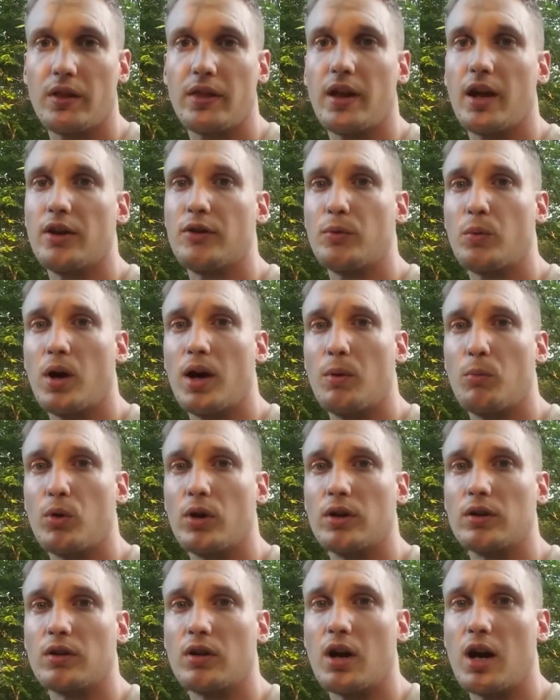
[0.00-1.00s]
That's why I'm
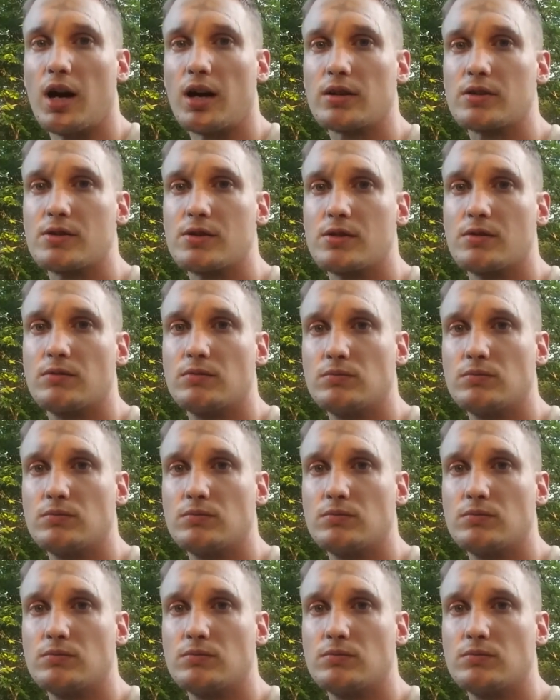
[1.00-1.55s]
wearing Crocs.